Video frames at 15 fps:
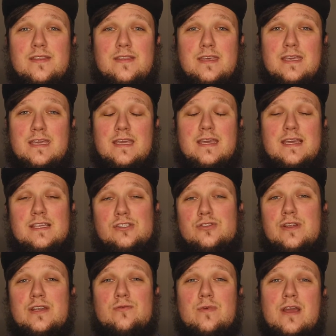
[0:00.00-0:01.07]
the
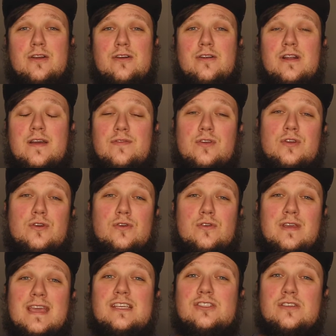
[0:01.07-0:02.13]
history and record of the
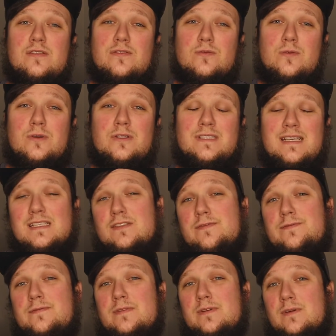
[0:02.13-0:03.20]
creation of the world
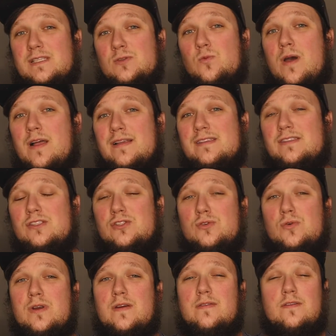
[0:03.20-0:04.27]
as well as the
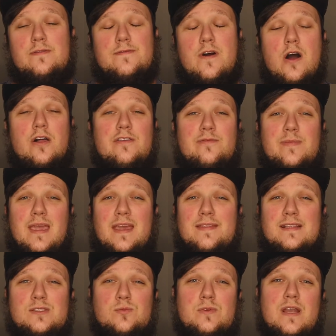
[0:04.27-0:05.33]
story of the fall of man.
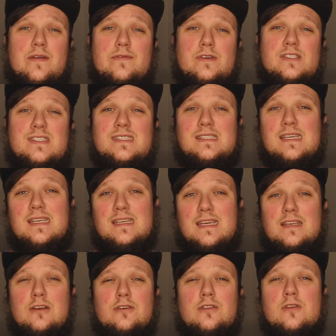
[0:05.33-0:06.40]
That's whenever sin
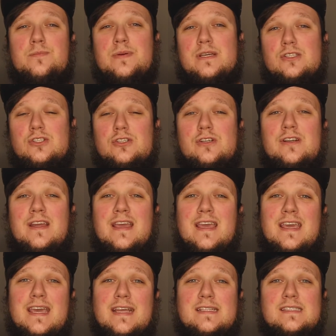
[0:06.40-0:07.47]
entered the picture
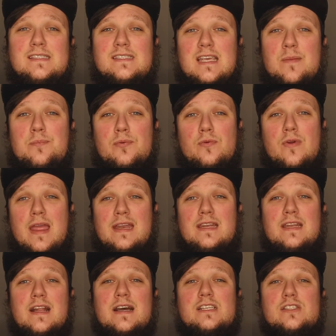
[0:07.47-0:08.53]
and
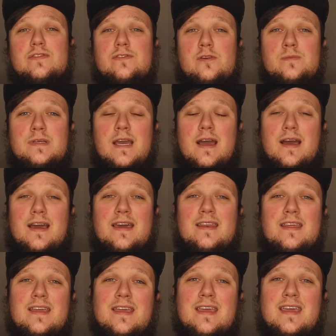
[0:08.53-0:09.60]
separated us from God.